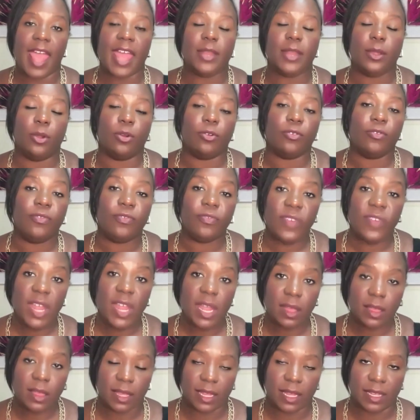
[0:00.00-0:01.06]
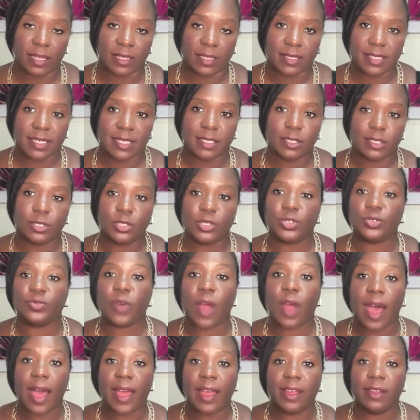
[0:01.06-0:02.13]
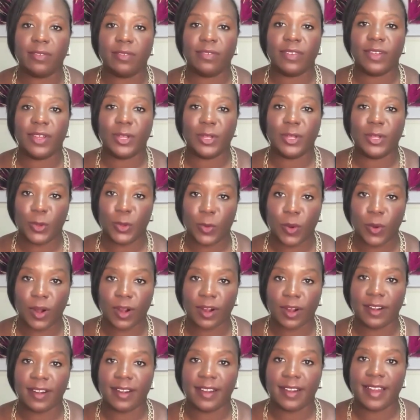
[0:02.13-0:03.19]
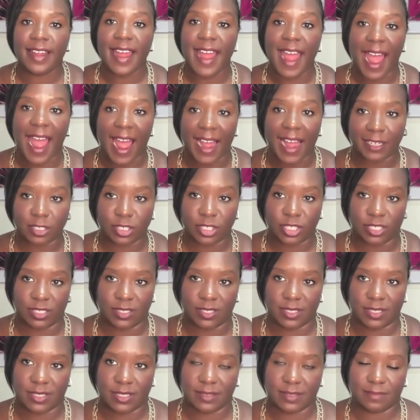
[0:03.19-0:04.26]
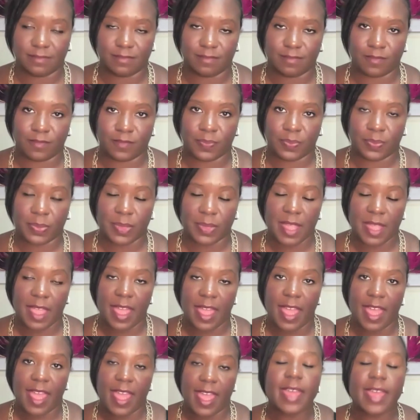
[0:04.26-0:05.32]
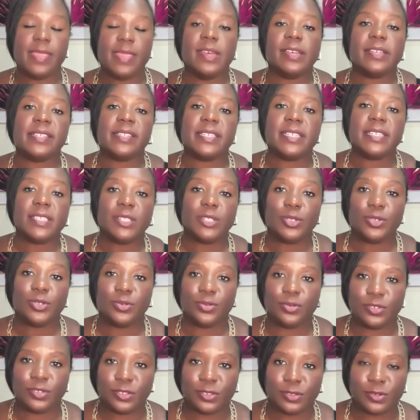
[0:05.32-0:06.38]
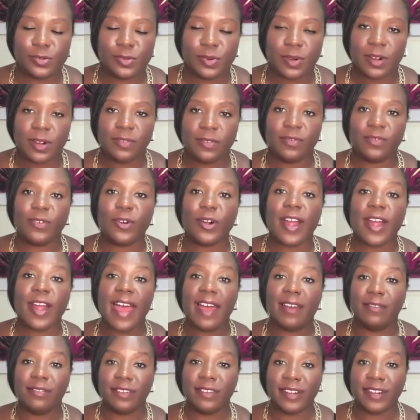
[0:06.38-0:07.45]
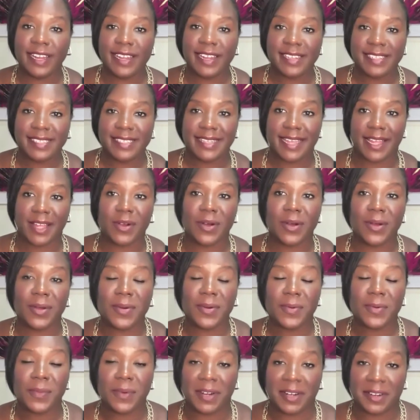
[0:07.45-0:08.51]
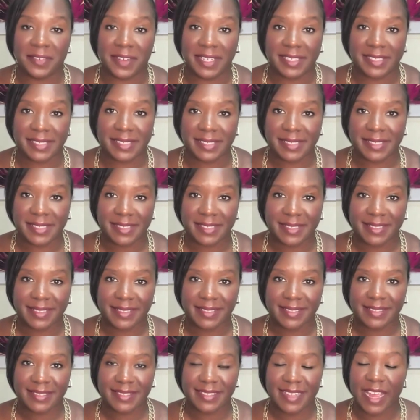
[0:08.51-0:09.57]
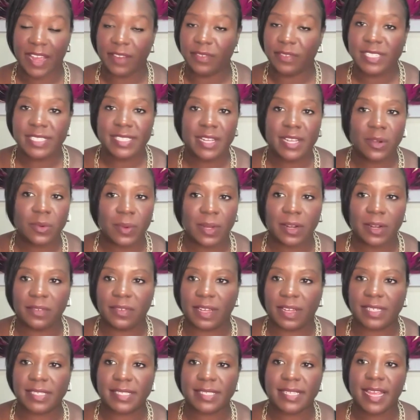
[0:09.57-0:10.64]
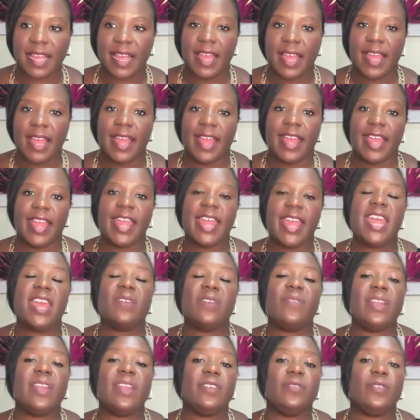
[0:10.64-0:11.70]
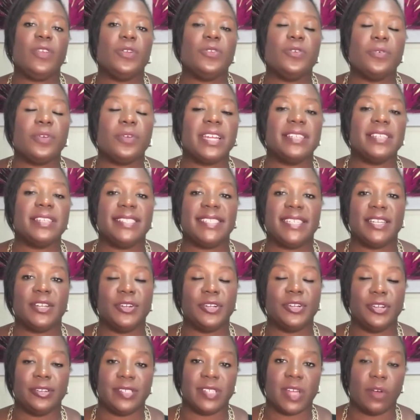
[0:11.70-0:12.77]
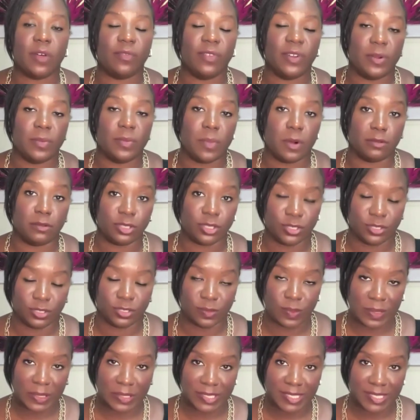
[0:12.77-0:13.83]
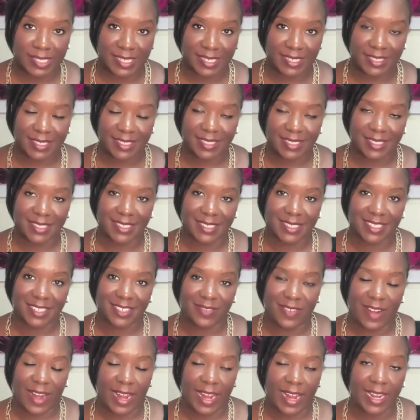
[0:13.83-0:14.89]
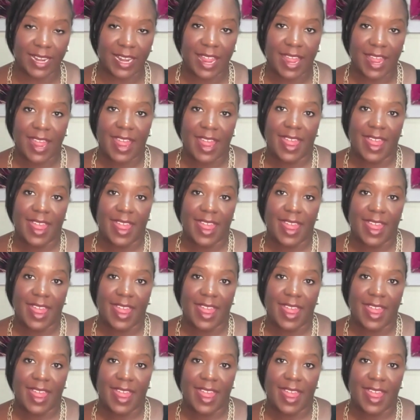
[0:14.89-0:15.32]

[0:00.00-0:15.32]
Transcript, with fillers: And your feelings drive your actions. And this is true for every single one of us. Every single one of us. Even if you don't consider yourself an emotional person, right?